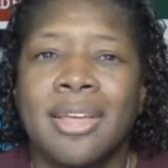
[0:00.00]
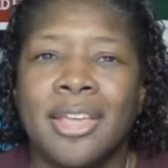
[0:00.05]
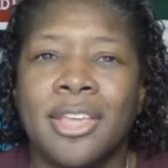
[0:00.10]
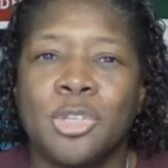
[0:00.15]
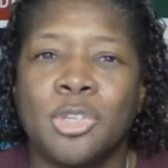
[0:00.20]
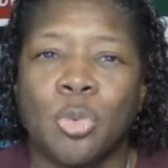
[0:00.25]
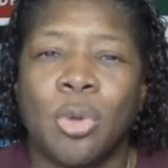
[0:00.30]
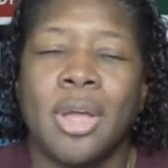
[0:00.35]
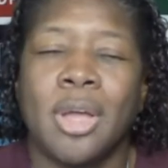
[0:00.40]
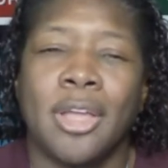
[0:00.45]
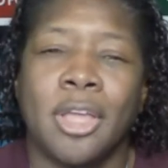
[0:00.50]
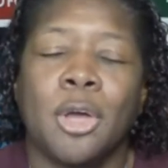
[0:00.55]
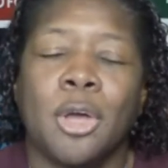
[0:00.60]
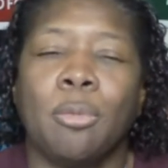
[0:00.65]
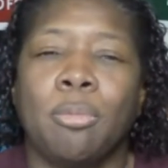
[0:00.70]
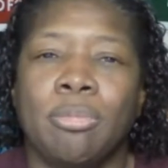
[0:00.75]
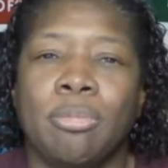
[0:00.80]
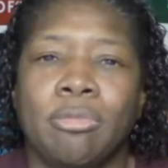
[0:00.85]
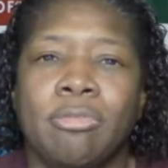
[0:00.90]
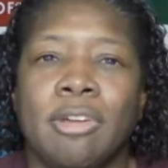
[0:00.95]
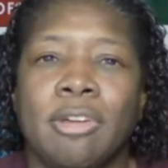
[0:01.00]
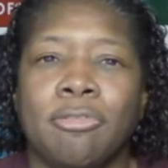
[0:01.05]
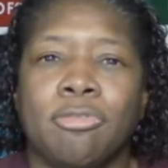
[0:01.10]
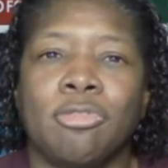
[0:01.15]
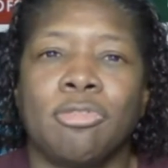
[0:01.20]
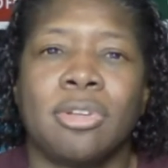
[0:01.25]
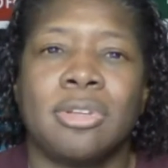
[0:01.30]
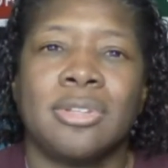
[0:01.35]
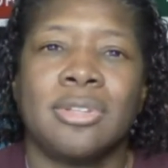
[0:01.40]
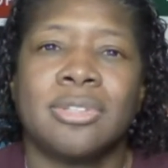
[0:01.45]
Is where I help
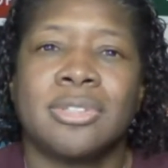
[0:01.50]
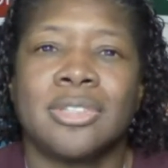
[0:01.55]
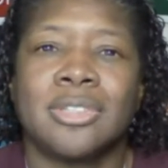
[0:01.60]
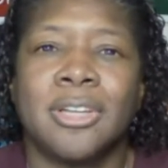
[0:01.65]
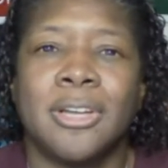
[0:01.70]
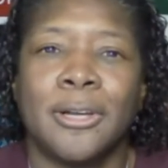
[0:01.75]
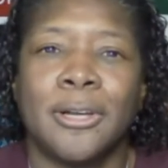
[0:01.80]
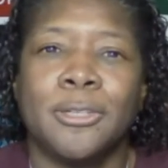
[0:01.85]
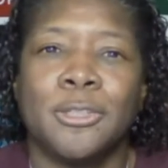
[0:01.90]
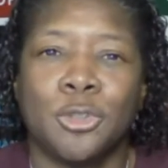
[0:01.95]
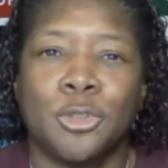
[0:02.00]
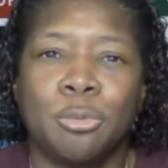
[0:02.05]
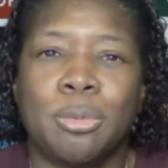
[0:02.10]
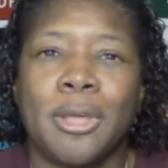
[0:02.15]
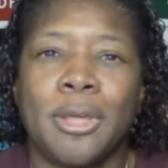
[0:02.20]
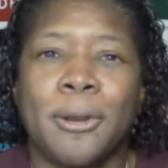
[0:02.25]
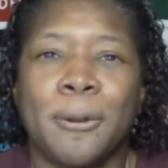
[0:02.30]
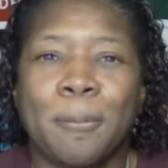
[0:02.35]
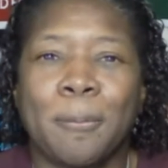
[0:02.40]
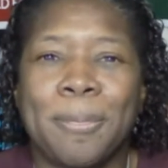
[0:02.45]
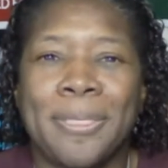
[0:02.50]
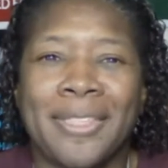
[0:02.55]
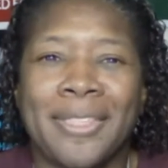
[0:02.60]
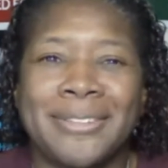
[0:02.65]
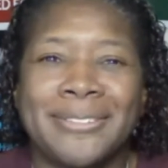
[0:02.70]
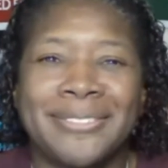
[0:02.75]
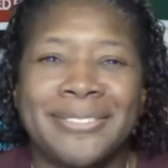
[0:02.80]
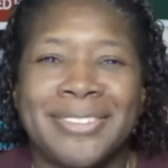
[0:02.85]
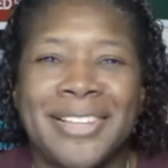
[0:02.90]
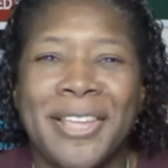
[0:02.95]
referees do better.
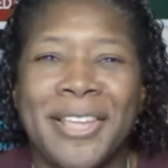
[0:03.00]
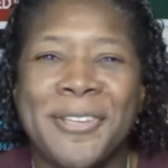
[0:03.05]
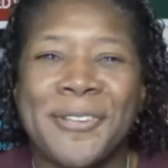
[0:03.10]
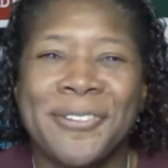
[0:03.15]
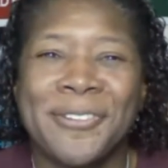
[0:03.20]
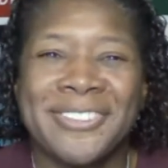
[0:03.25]
Thank you.